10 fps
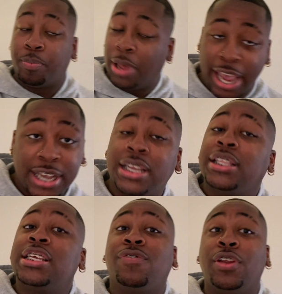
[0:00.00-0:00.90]
exit
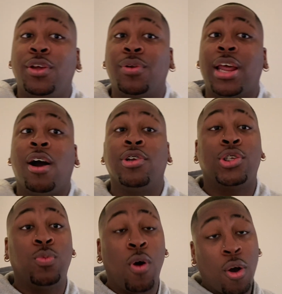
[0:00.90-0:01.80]
this video now.
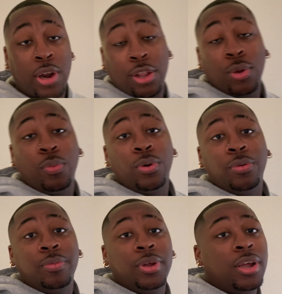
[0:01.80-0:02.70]
Just walk on out the room.